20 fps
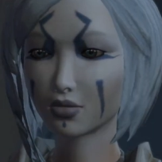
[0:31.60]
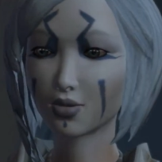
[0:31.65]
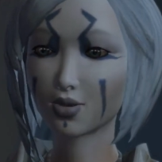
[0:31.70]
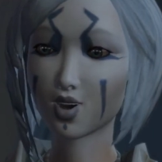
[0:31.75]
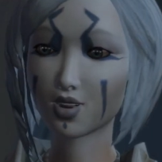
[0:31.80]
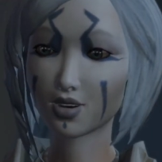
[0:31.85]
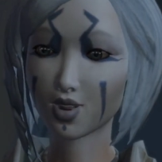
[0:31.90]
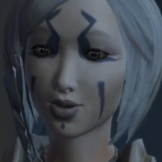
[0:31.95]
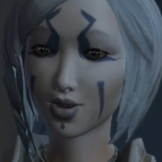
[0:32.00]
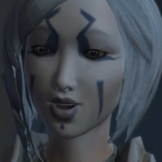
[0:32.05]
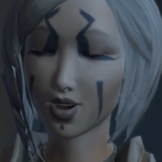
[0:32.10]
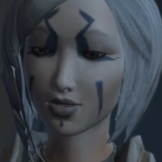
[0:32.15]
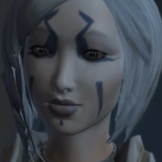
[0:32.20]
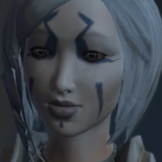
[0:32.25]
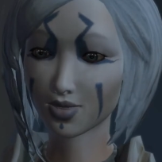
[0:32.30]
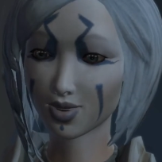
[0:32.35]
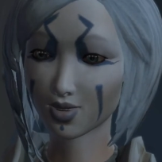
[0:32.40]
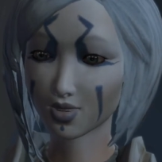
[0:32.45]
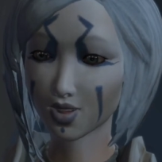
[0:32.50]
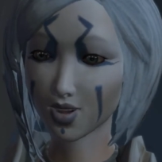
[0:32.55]
want to
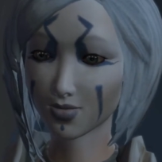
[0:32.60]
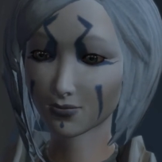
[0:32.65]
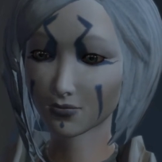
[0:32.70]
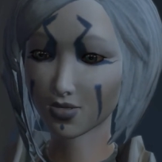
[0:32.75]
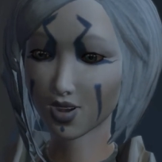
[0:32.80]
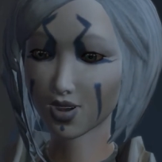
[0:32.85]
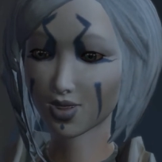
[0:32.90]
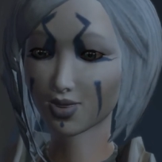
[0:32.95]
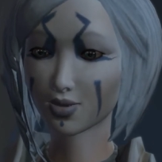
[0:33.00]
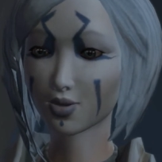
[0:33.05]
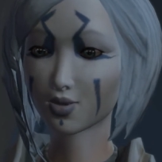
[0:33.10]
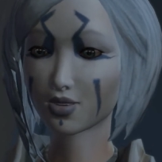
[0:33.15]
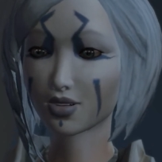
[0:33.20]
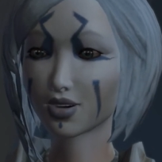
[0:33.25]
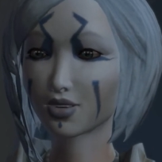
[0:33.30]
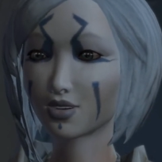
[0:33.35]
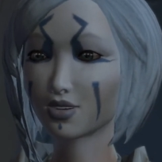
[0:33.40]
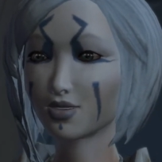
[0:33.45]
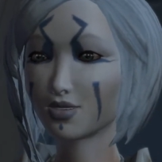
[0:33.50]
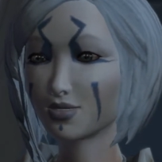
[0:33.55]
walk the same path you
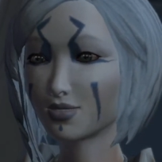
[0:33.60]
did.